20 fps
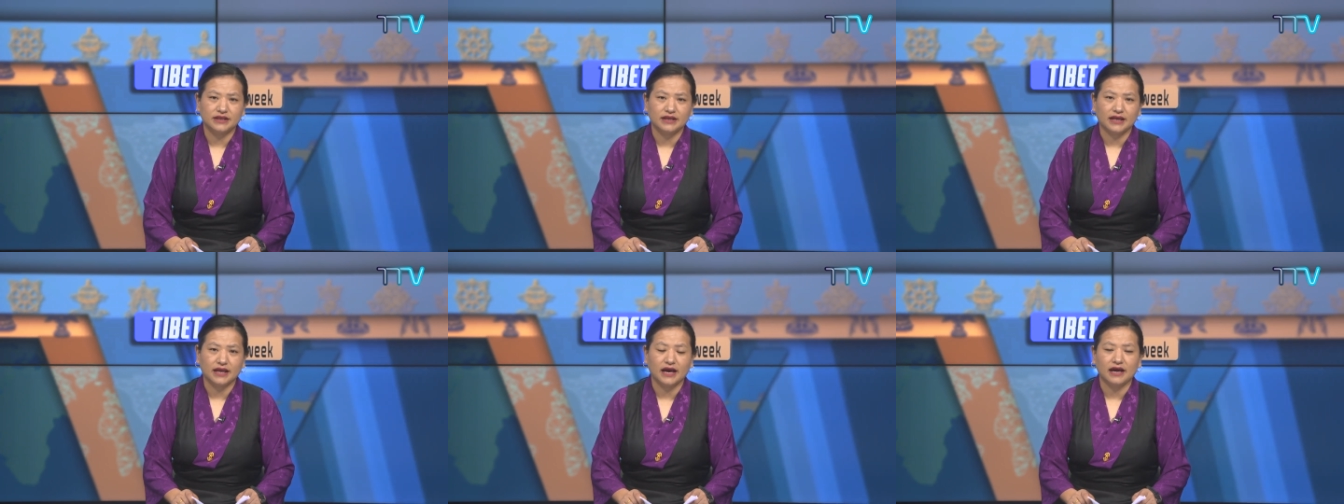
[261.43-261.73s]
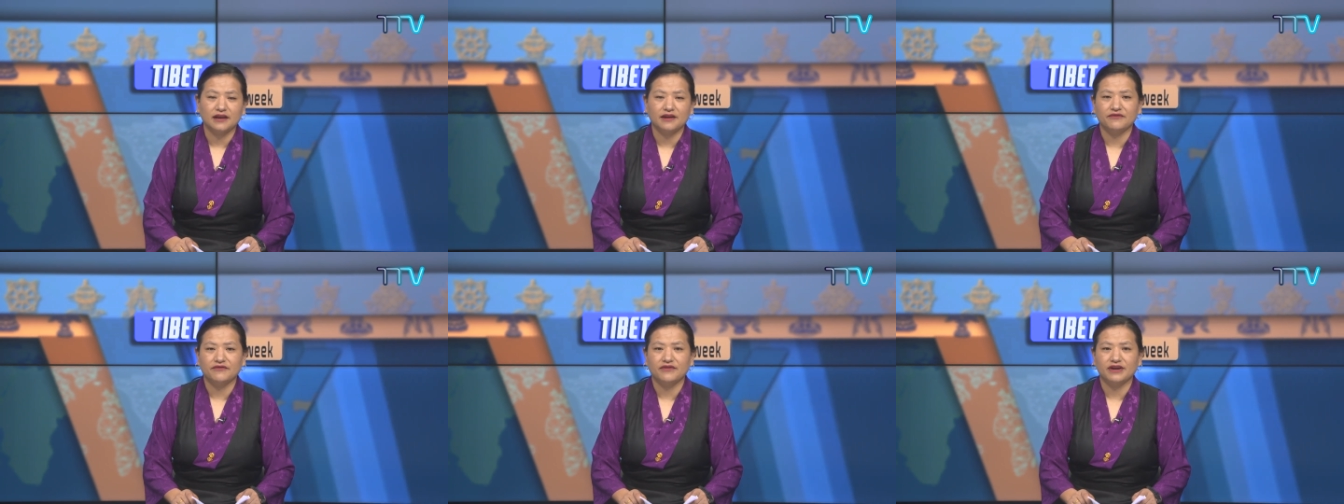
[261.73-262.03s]
the
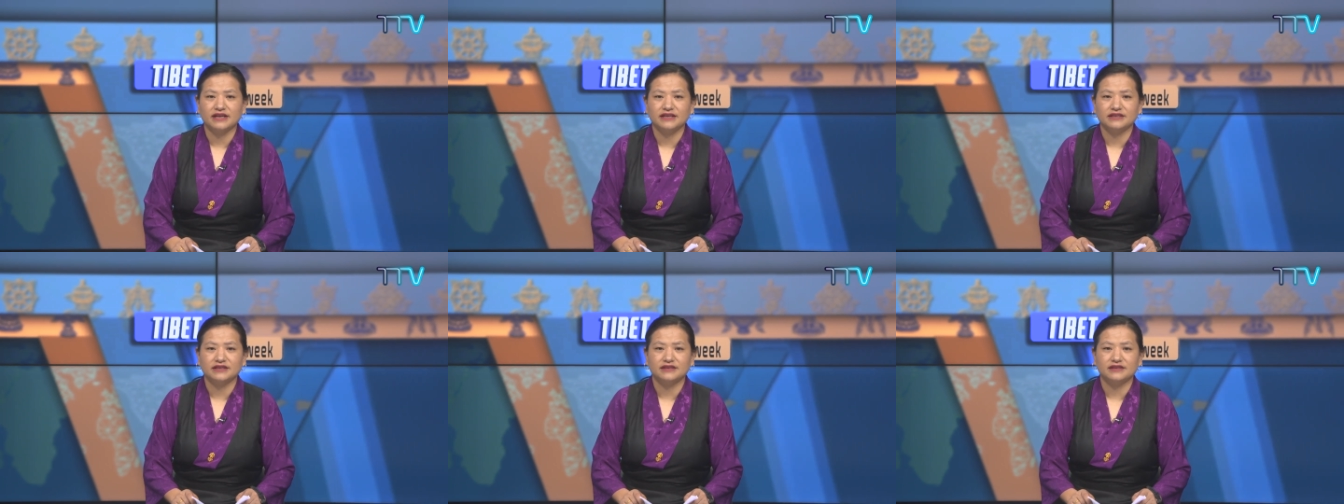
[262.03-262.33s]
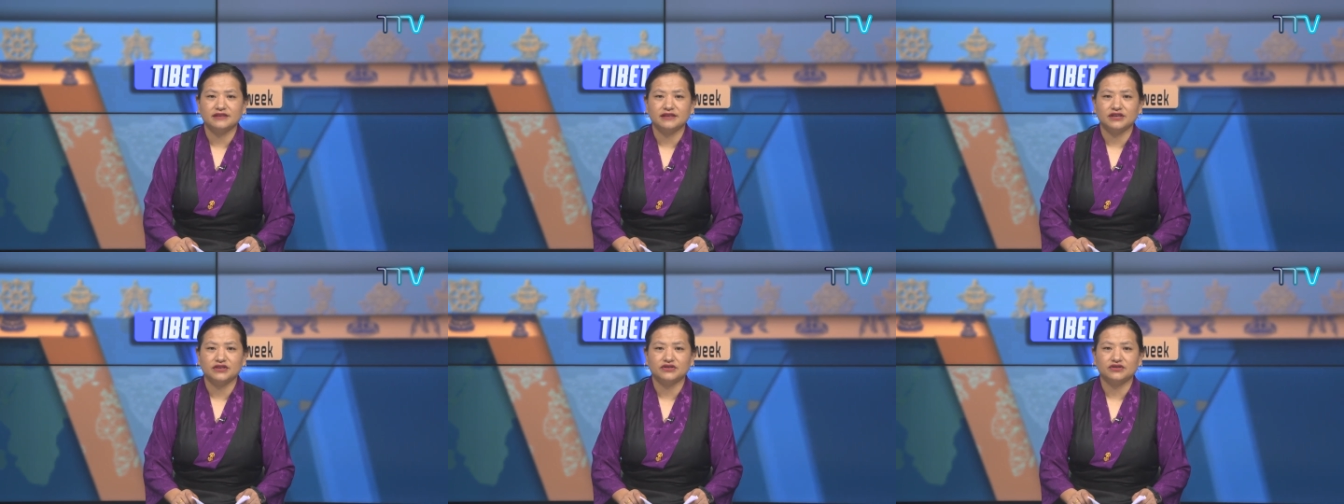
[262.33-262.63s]
Halifax
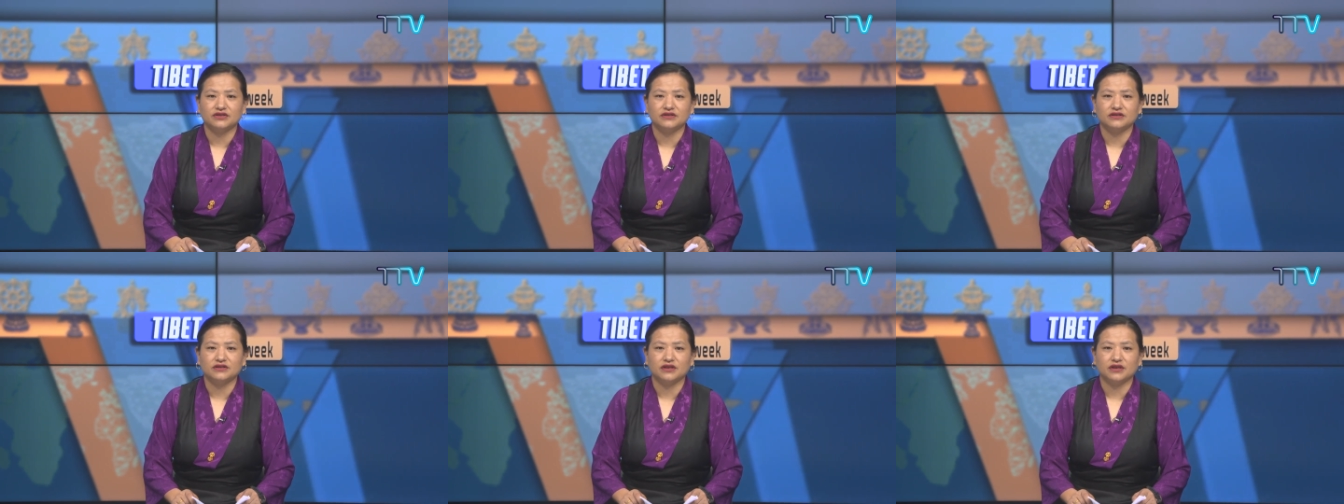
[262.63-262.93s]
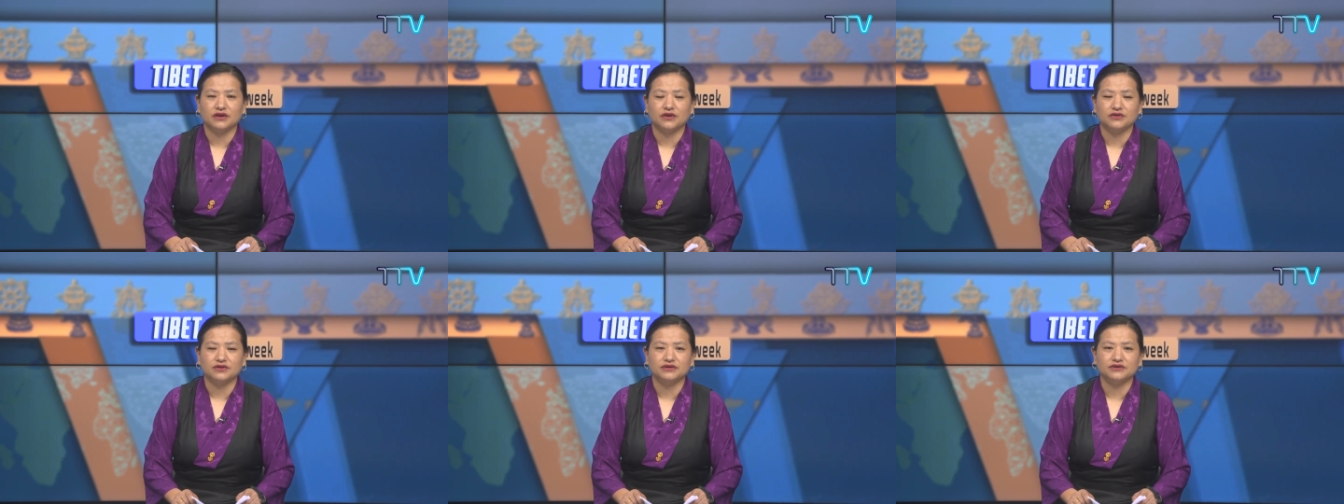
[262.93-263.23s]
International
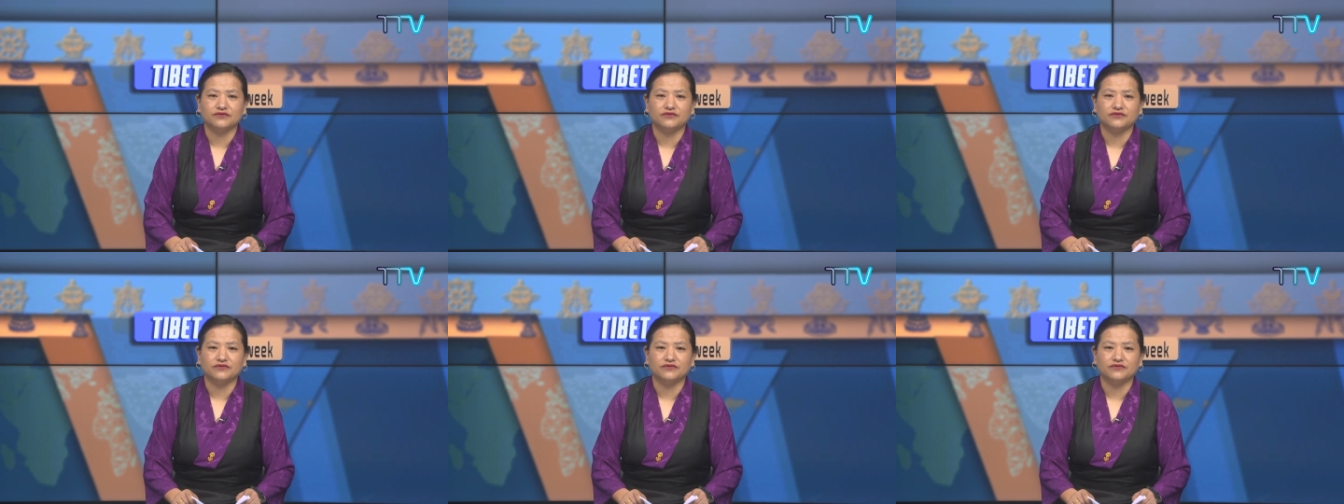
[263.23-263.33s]
Security